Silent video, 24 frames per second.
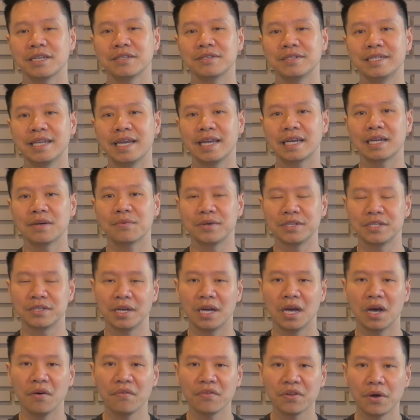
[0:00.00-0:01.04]
your data with your
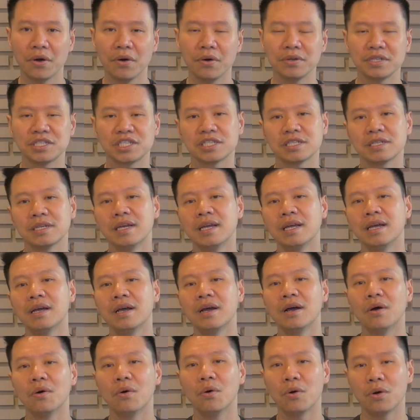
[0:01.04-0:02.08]
health coach
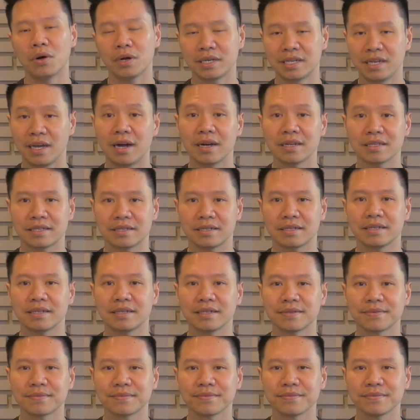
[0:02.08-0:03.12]
or doctor.
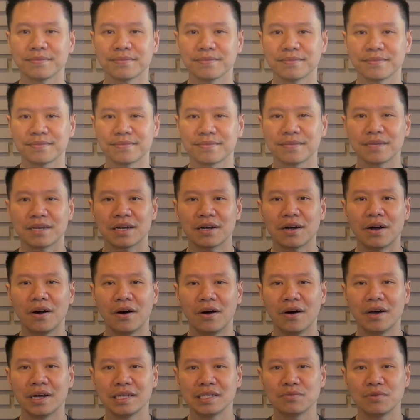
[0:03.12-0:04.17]
The
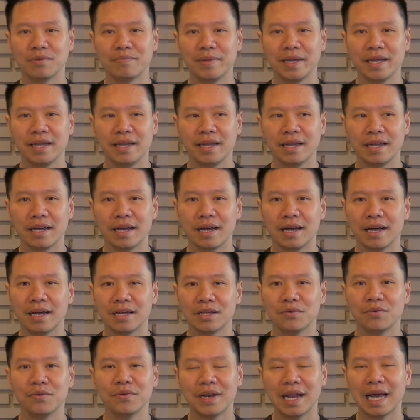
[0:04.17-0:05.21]
cons would be
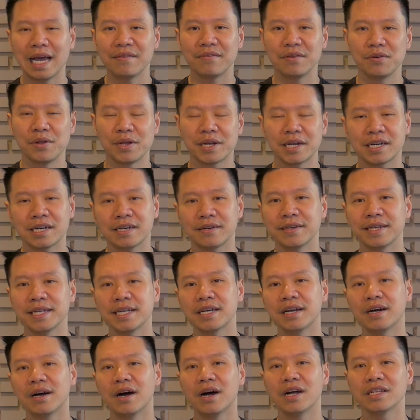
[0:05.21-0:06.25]
you would have a recurring
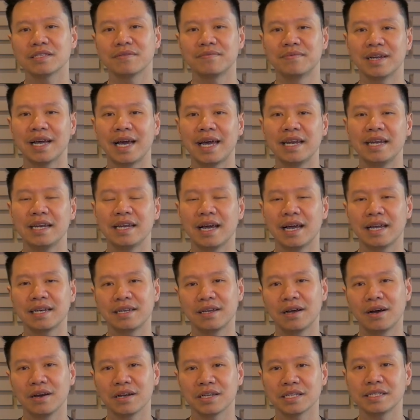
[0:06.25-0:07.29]
cost of
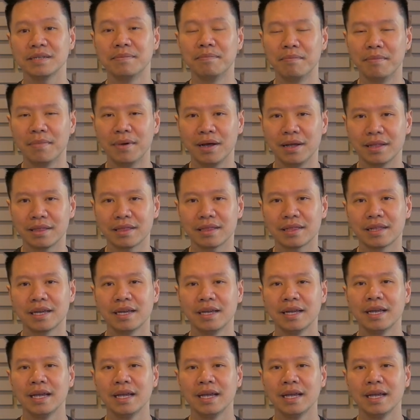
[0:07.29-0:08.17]
$99 a month,